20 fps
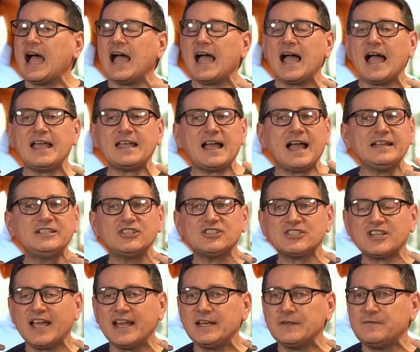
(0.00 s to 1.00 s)
I, I just
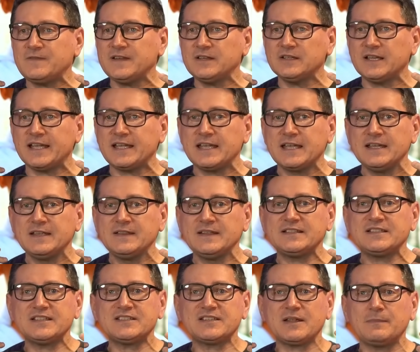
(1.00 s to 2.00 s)
kind of feel like
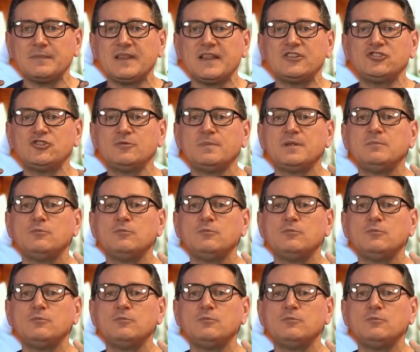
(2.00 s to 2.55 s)
this is something they should be